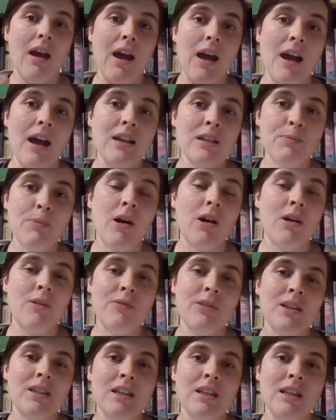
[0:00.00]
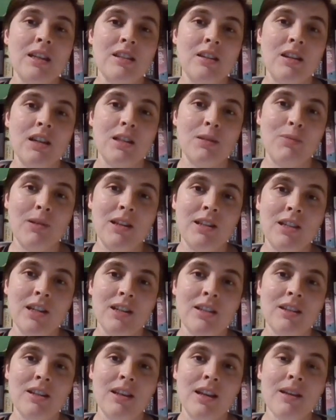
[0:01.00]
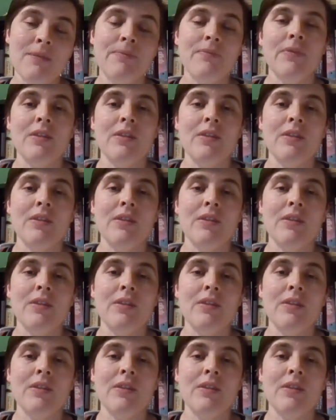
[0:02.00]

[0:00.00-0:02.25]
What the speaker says: As part of this, and as I explained yesterday,